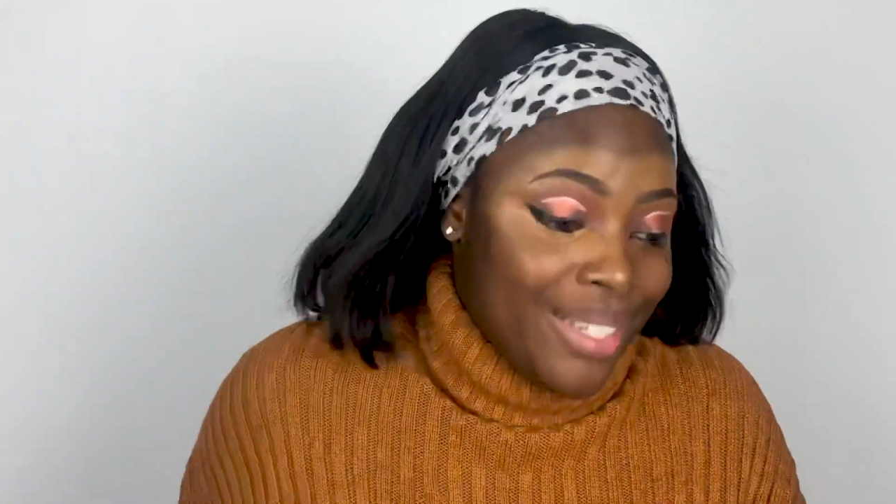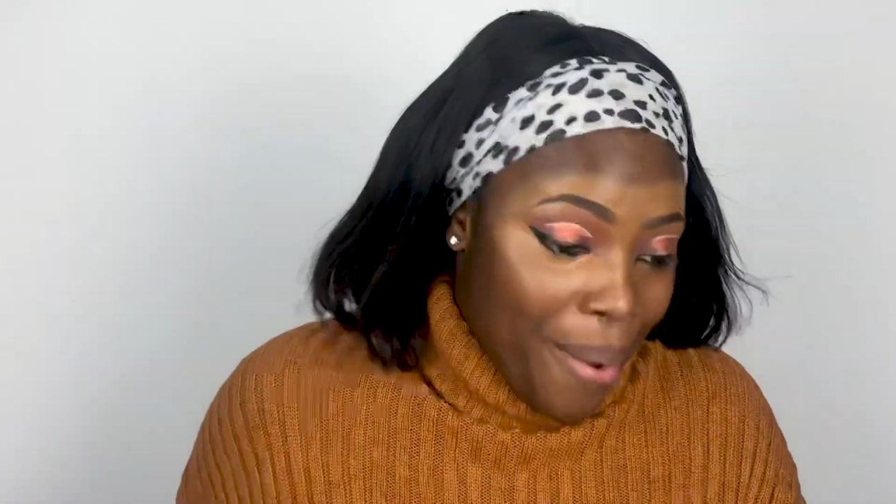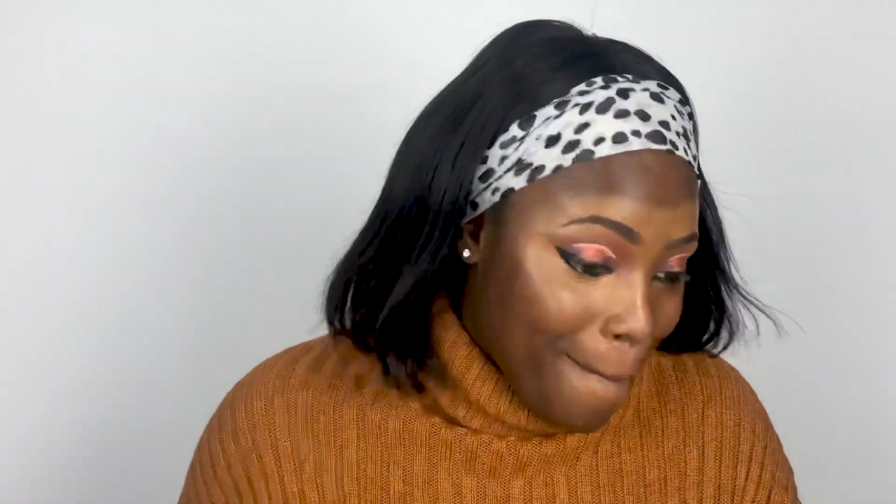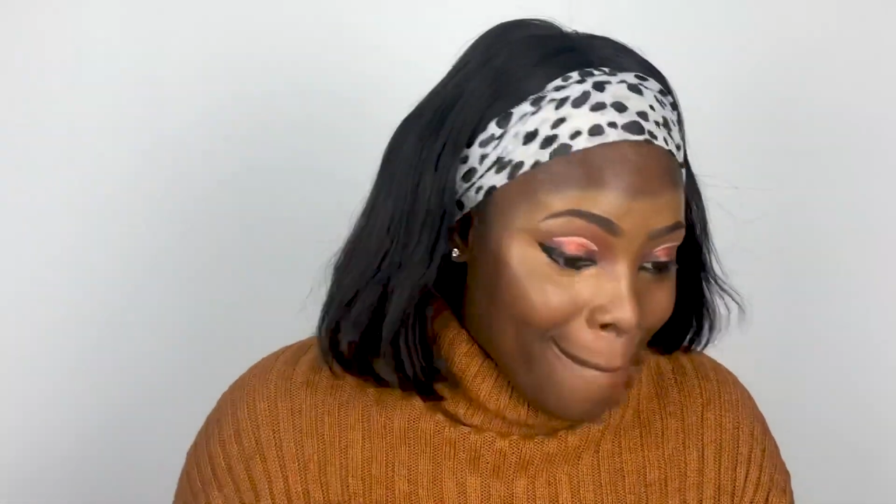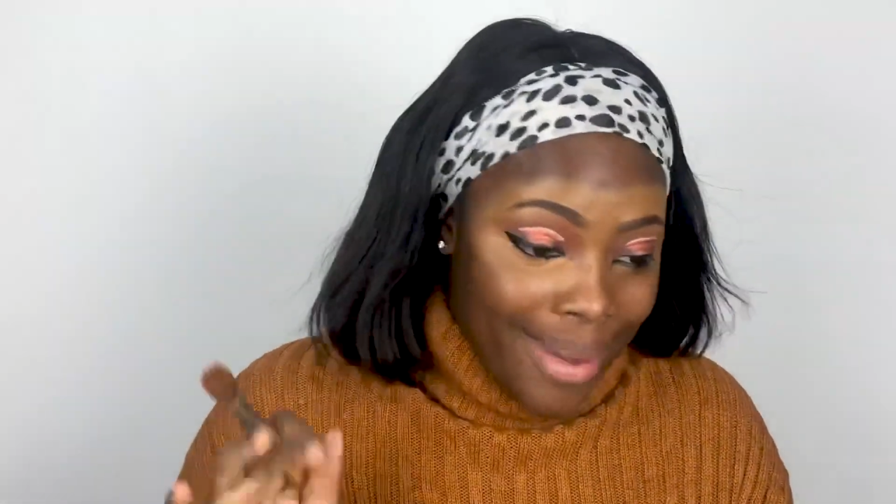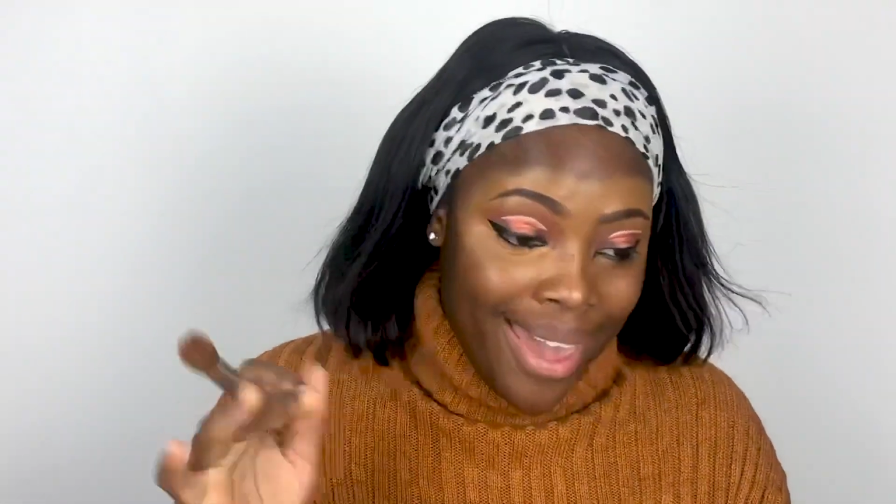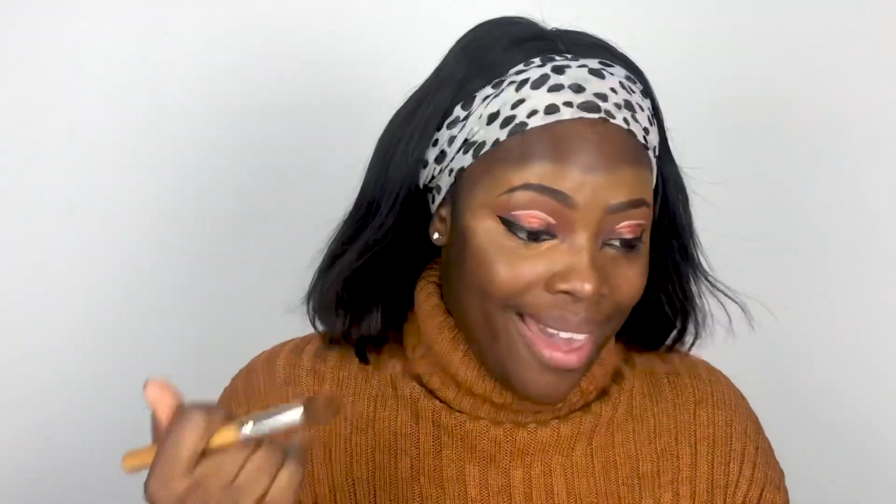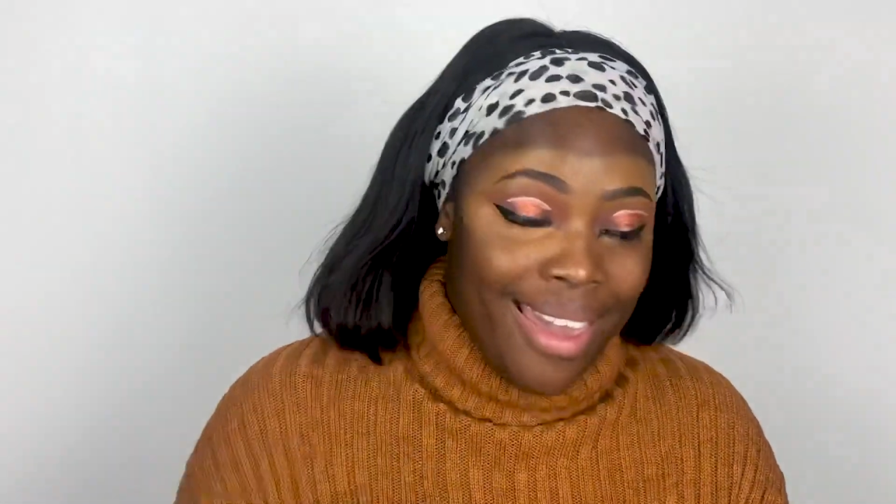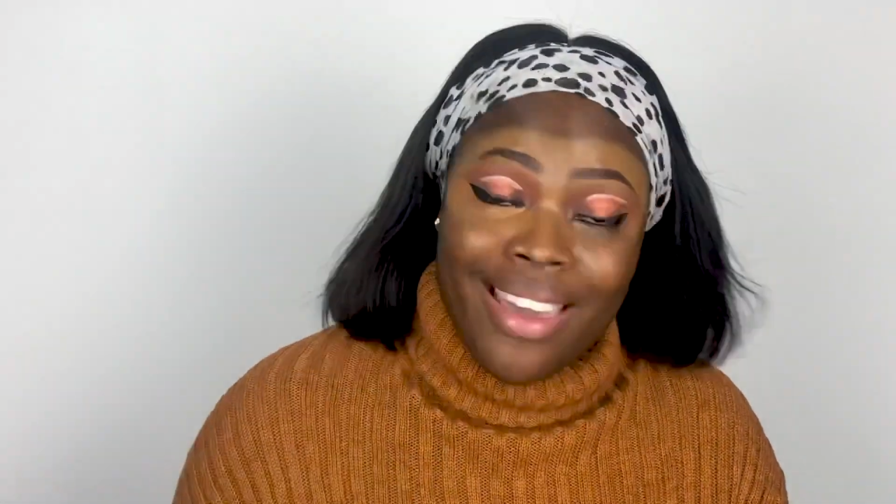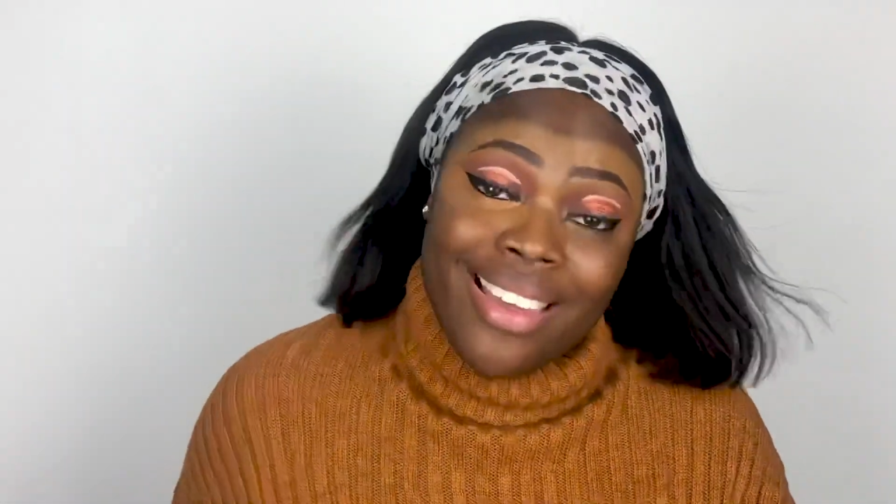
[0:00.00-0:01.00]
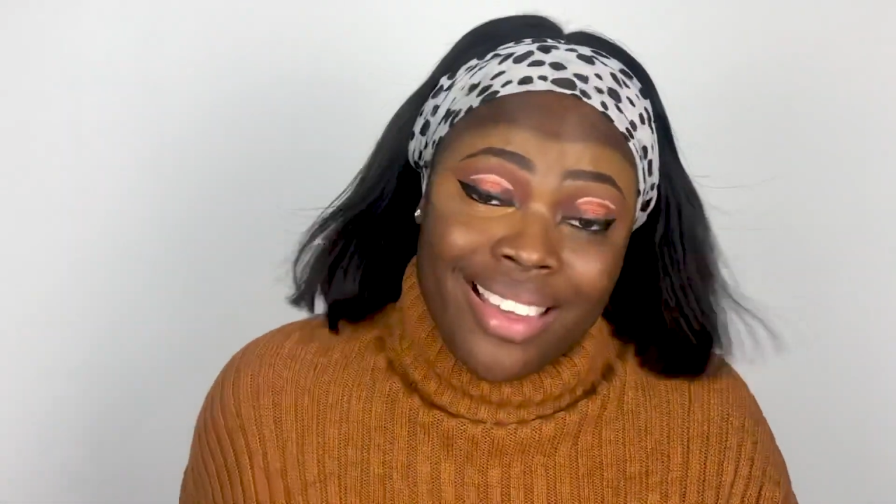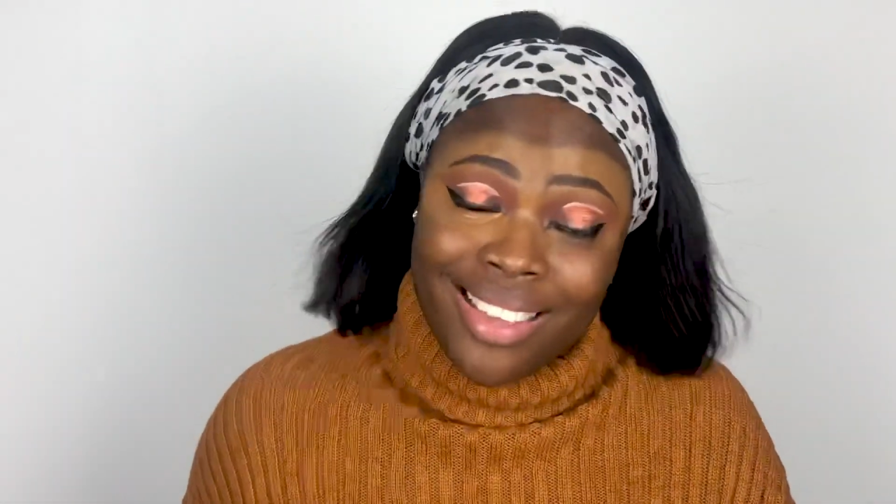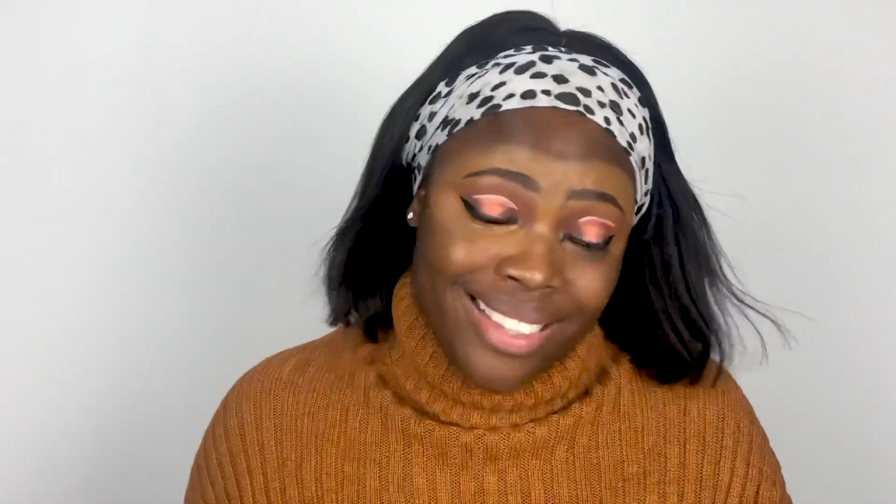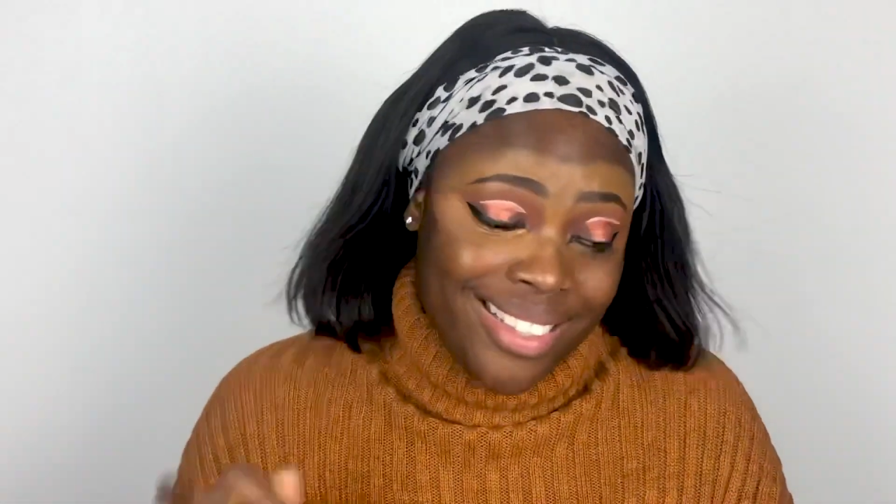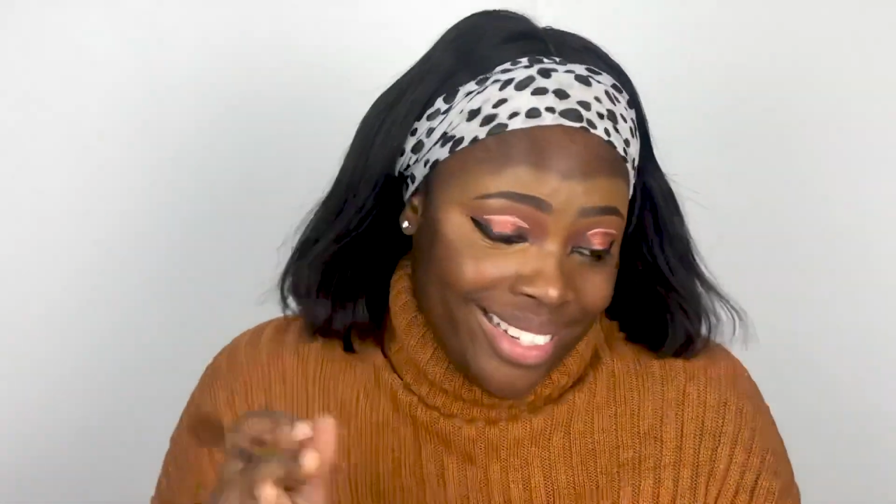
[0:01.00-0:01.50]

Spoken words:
your mate.